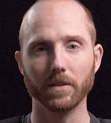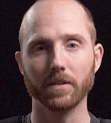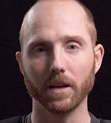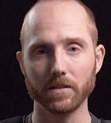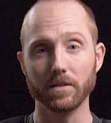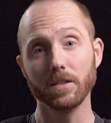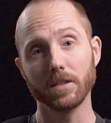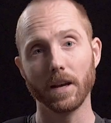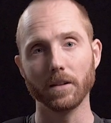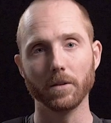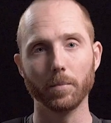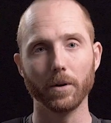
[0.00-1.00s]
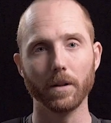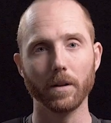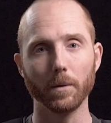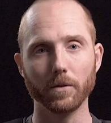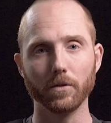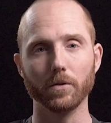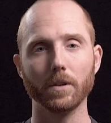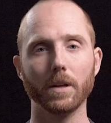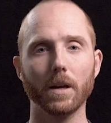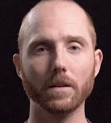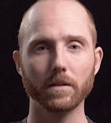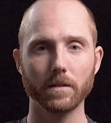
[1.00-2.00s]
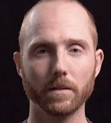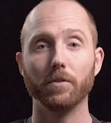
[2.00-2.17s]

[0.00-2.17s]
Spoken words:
and sizes of skates to put in there, which is really nice.